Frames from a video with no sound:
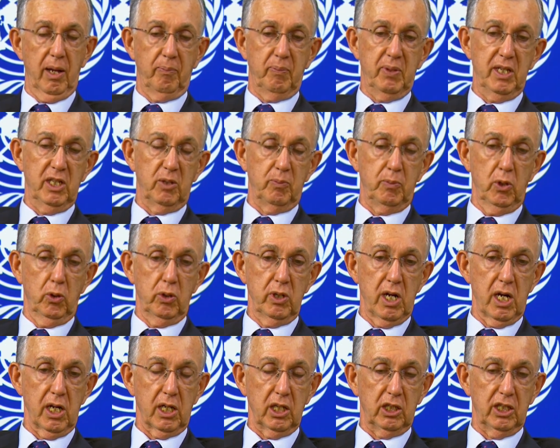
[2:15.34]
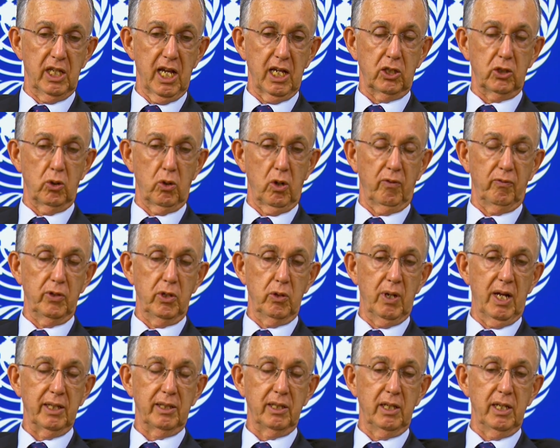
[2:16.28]
peace-building architecture of the
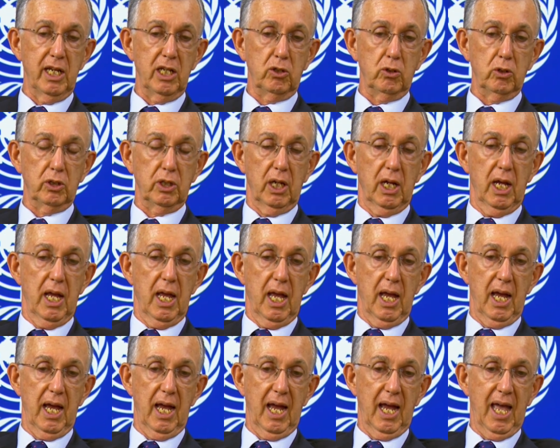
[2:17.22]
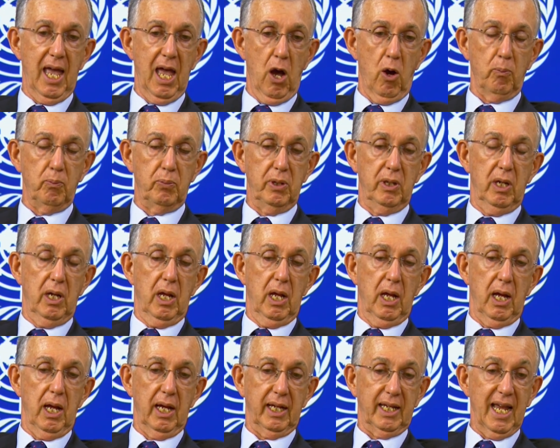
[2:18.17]
United Nations
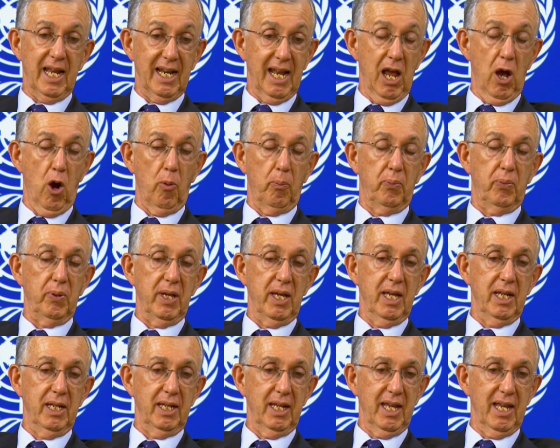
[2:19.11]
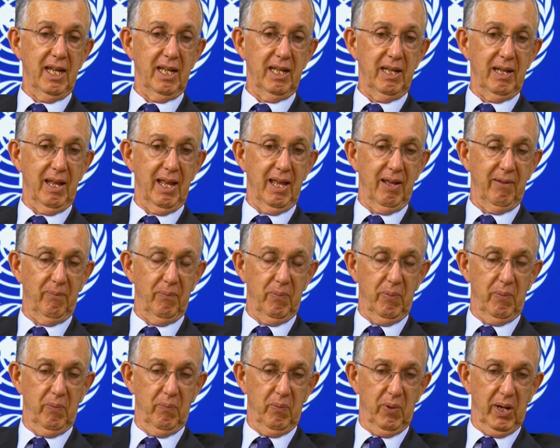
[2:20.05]
can help in
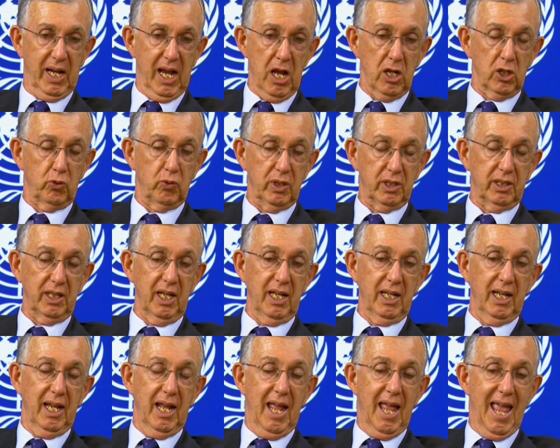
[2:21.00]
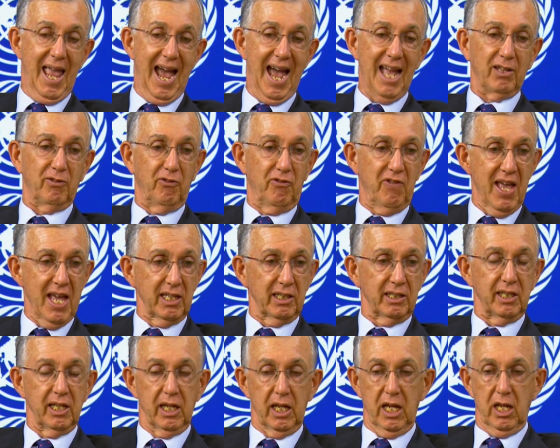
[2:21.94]
countries in
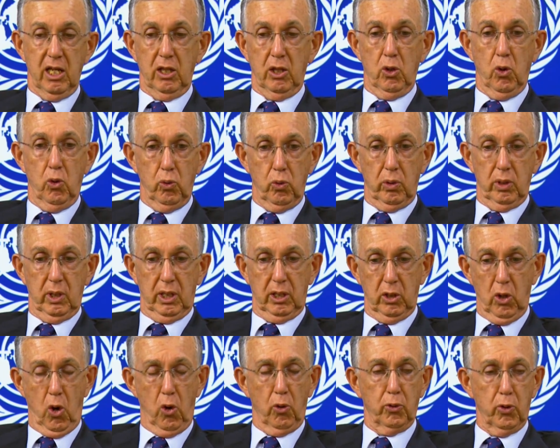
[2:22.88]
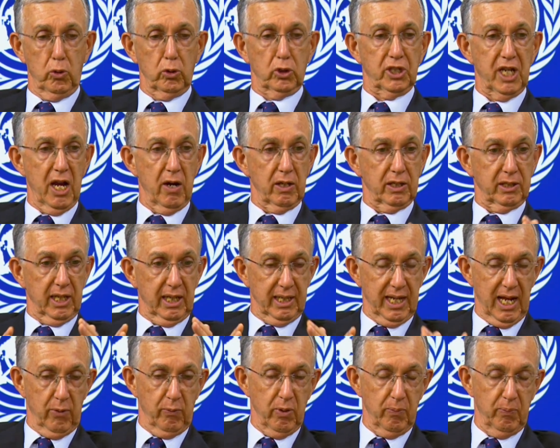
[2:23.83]
advancing in all those areas.
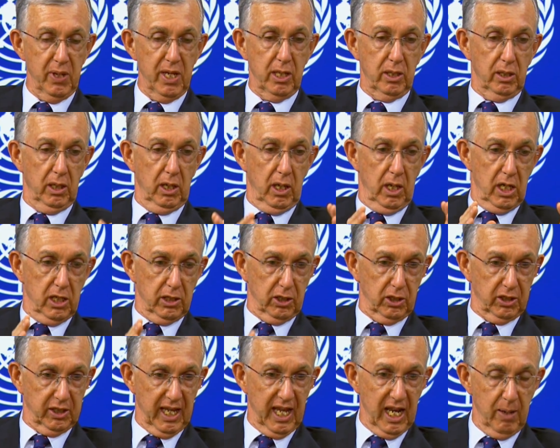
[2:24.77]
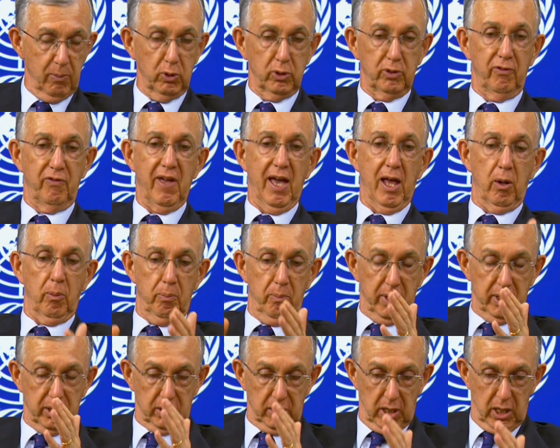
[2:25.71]
And I repeat, sustainable
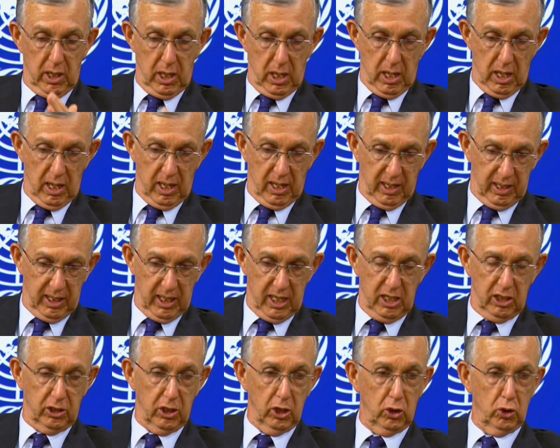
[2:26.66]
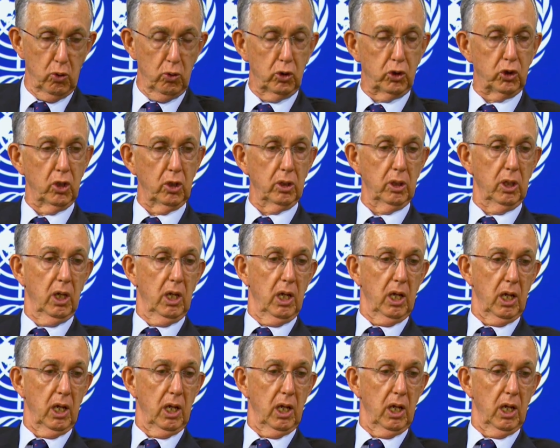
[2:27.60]
development, institution